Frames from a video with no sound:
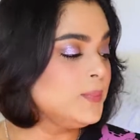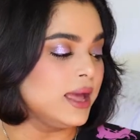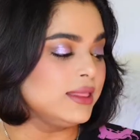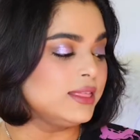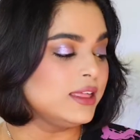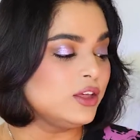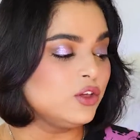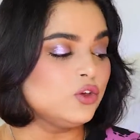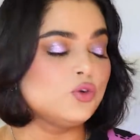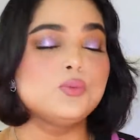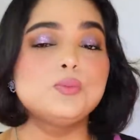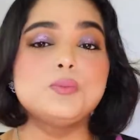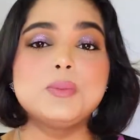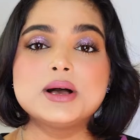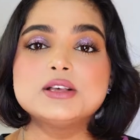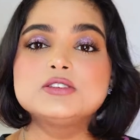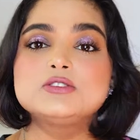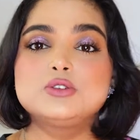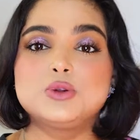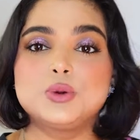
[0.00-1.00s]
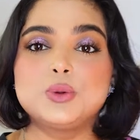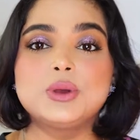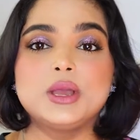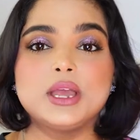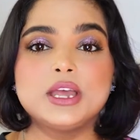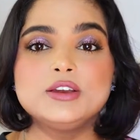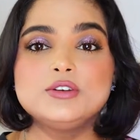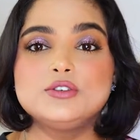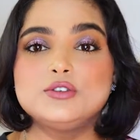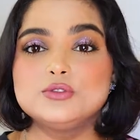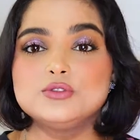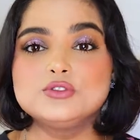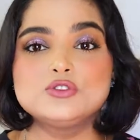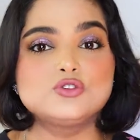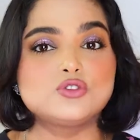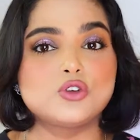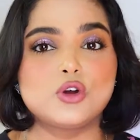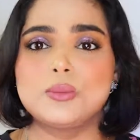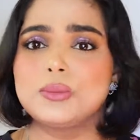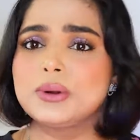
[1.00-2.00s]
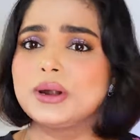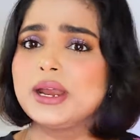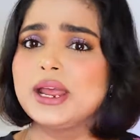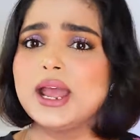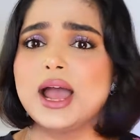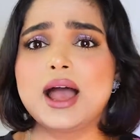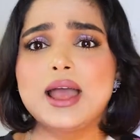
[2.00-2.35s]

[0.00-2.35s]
I think you must look into strawberry.